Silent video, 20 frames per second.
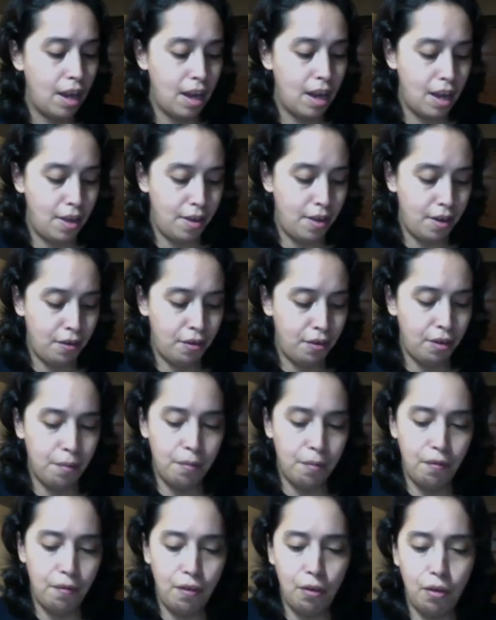and as
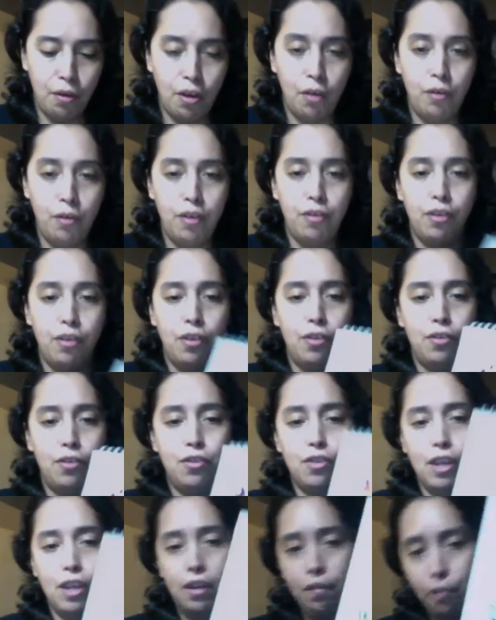some of you know, this is
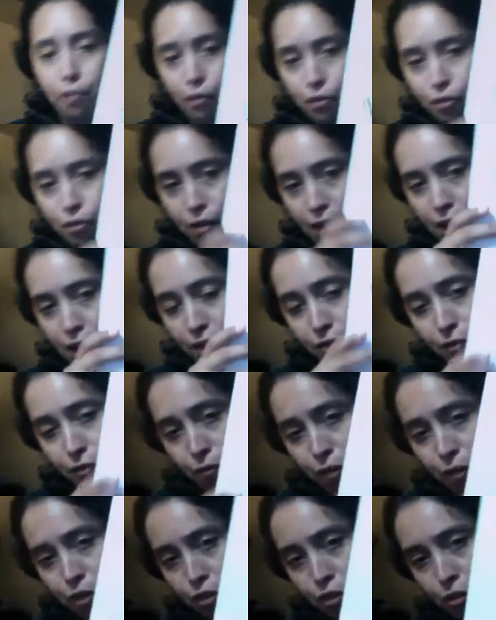Jennifer Stay's
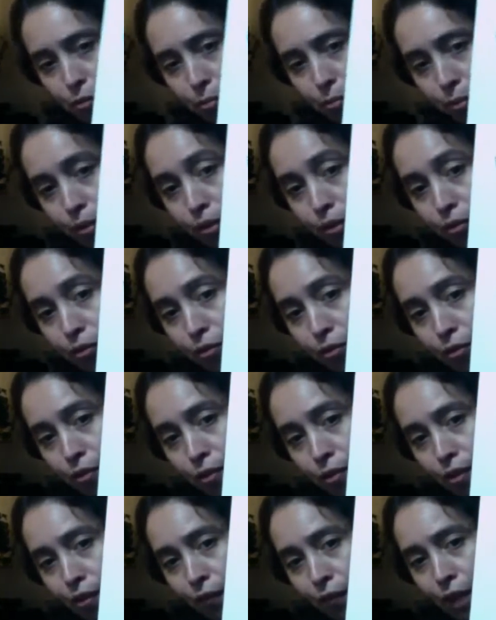Original Bliss,
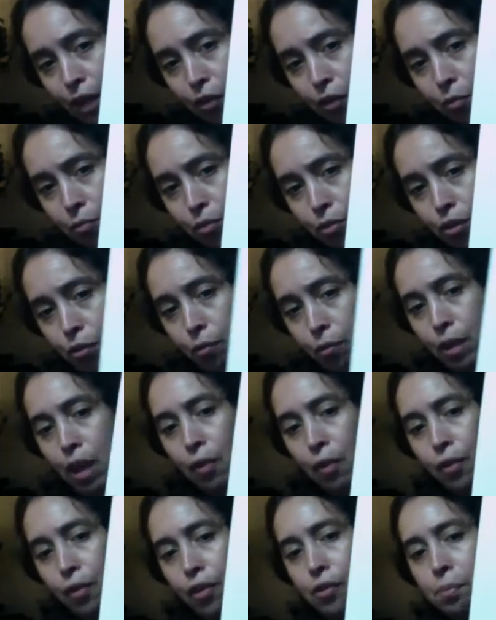Volume 2.
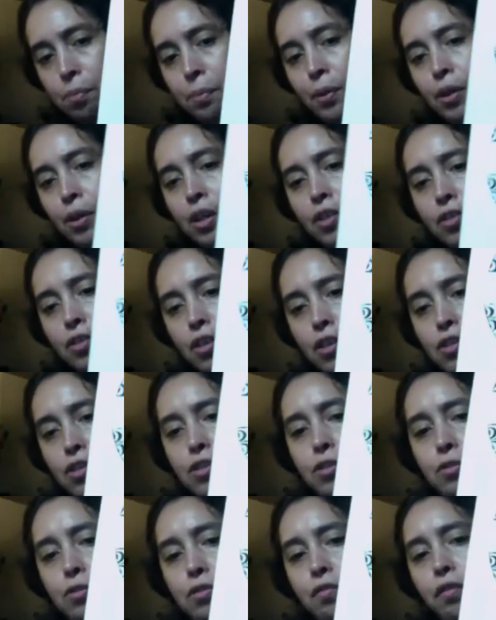Now, this book is
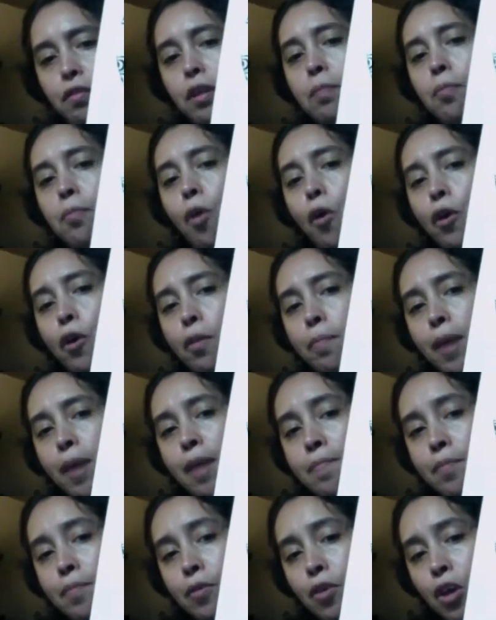exclusively marker
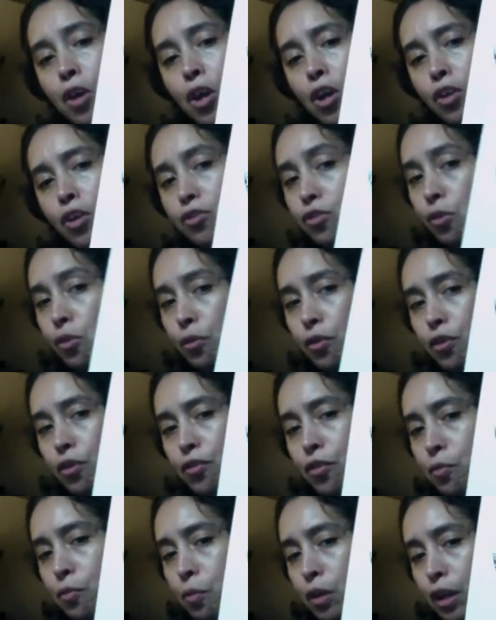paper. So
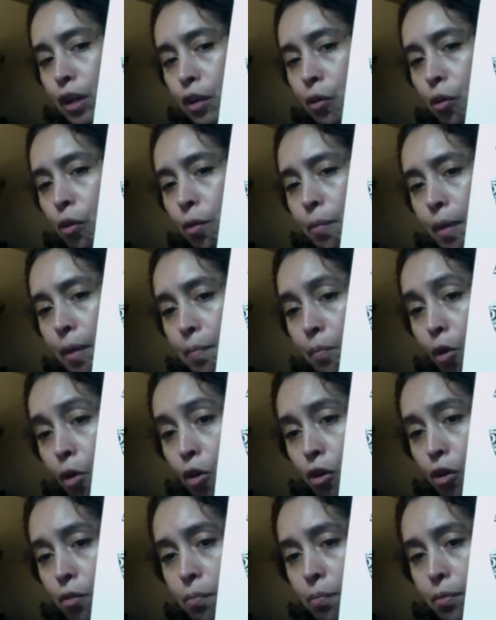this is what I call my
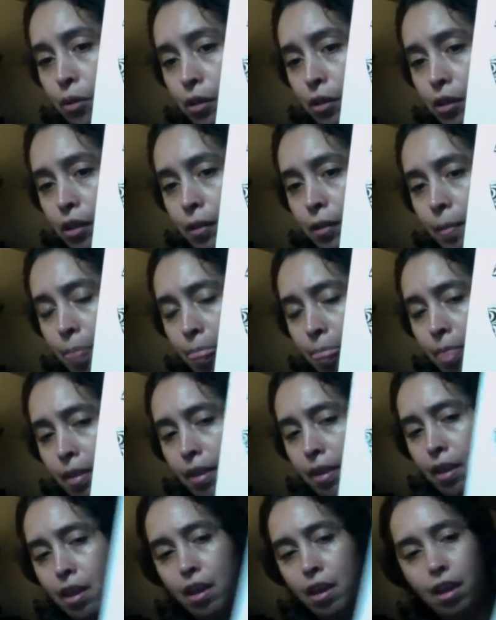marker book,
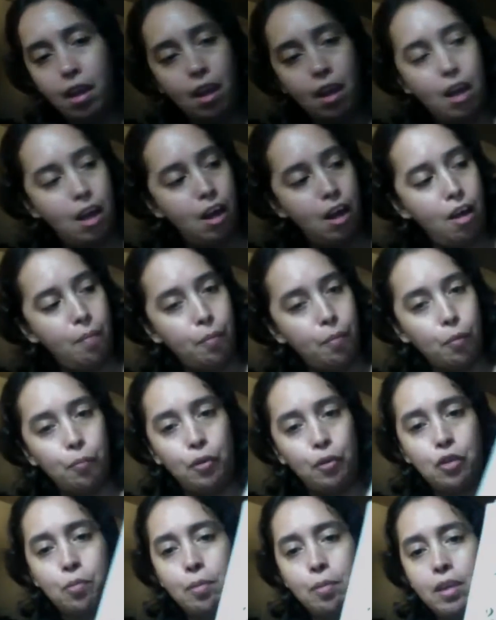
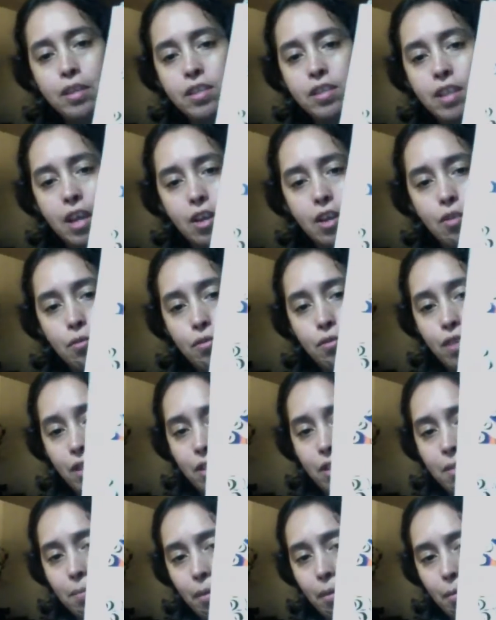which means I use
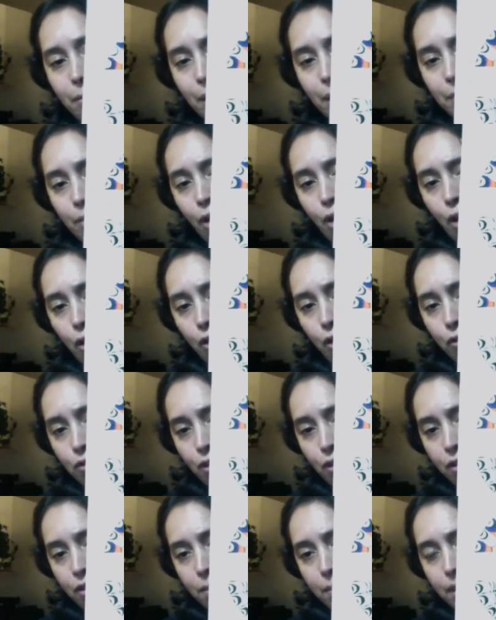nothing but my markers
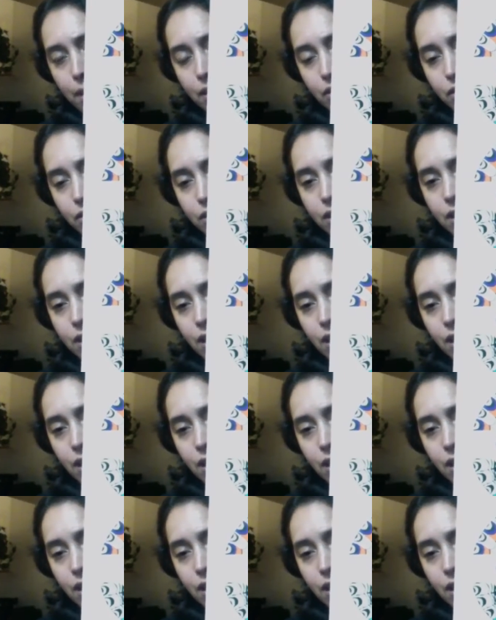on the pictures in